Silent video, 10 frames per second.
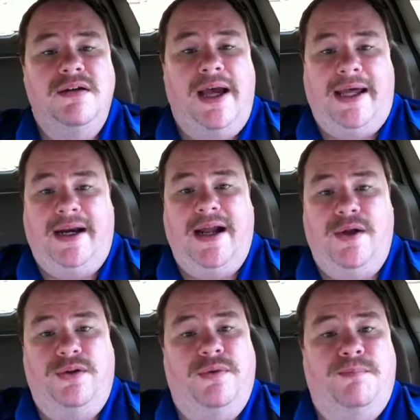edit
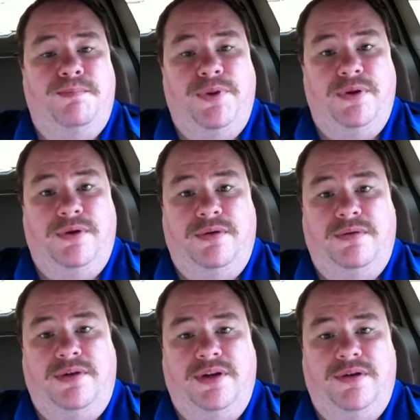out
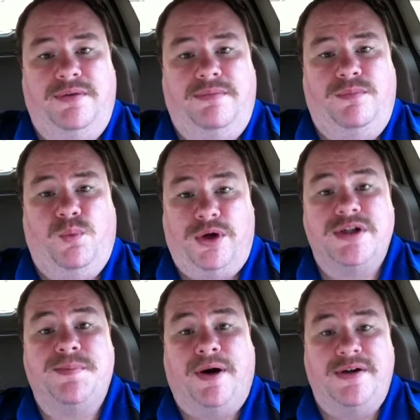the
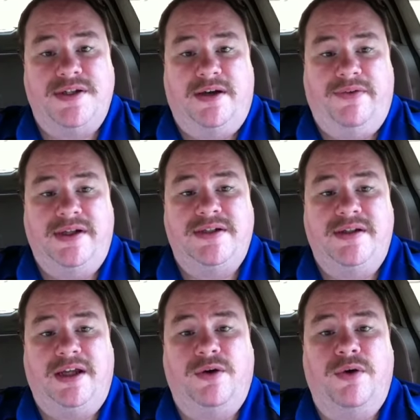worst parts of it
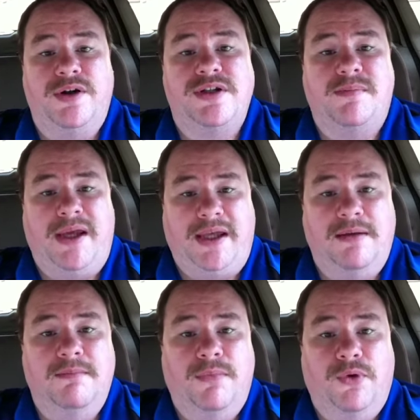in order to make
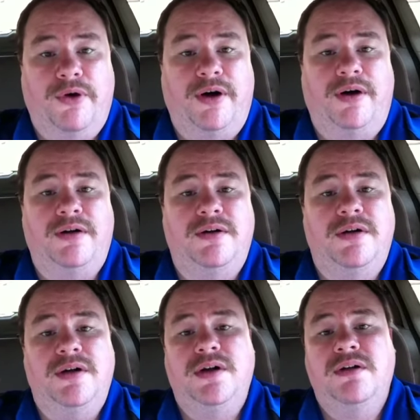it more
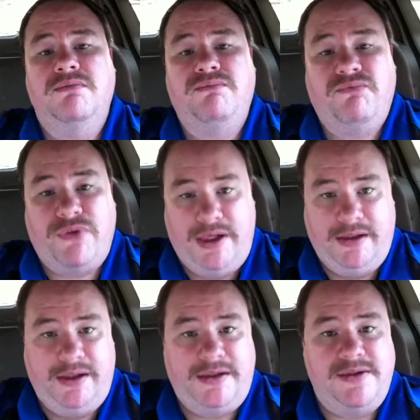
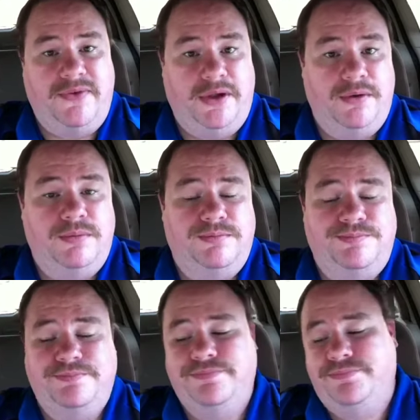friendly to view.
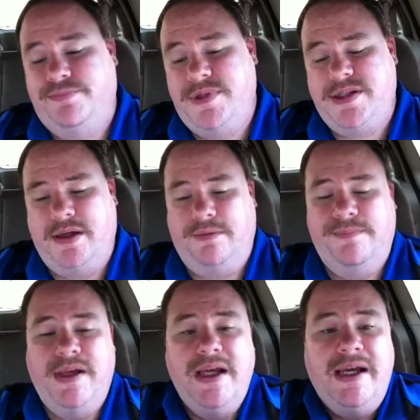So,
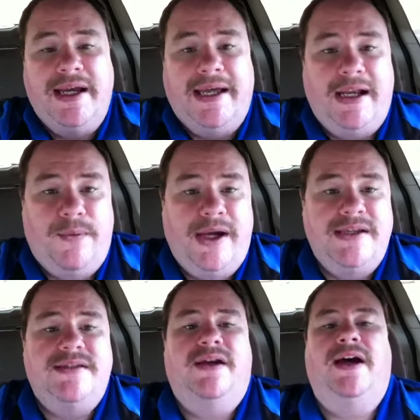
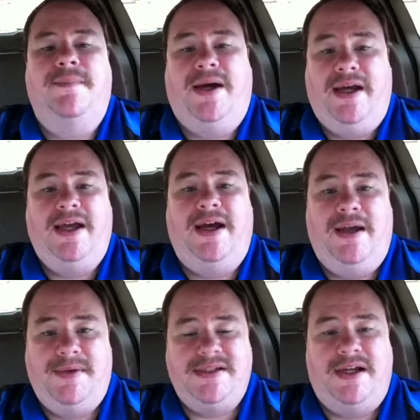anyways, I
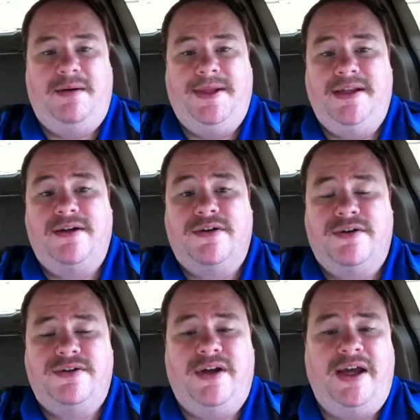am excited about that. And of
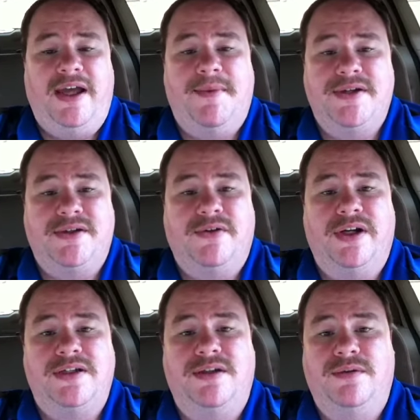course, I am also
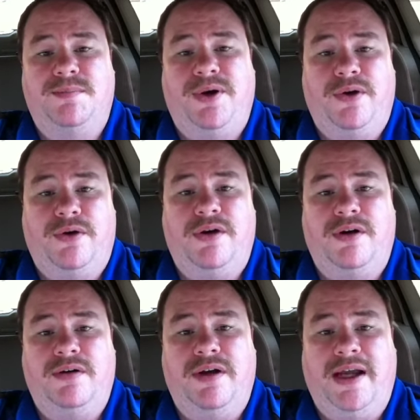going to
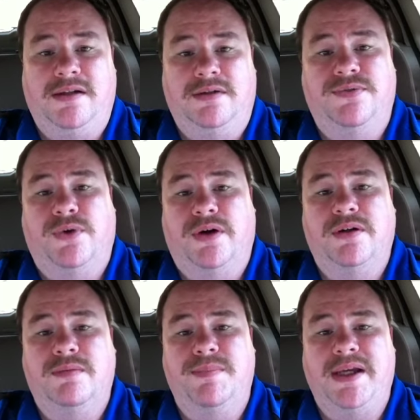pre-order Halo
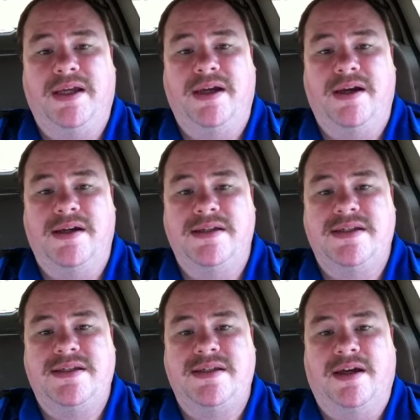4
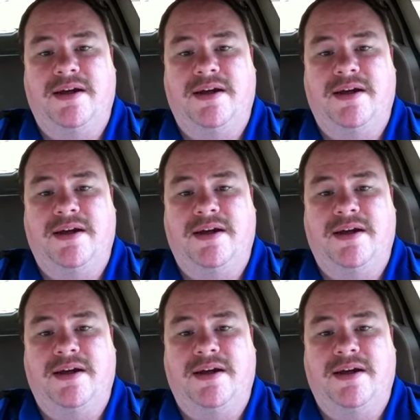because